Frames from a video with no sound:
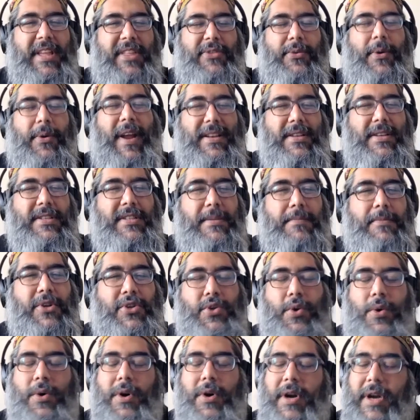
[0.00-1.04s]
threatens a
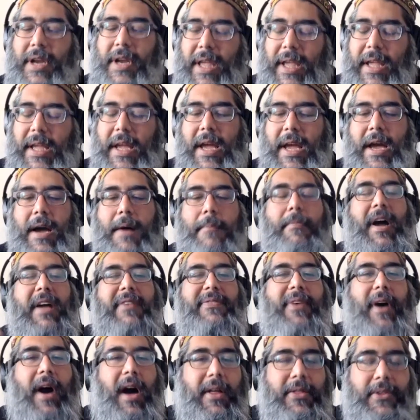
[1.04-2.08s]
majority. My
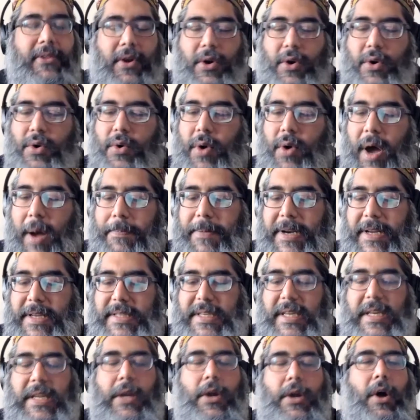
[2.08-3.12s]
father grew up in a
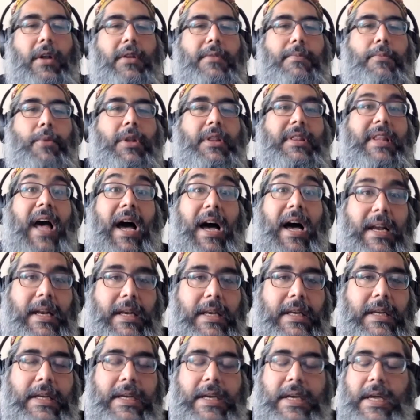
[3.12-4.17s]
city called Multan,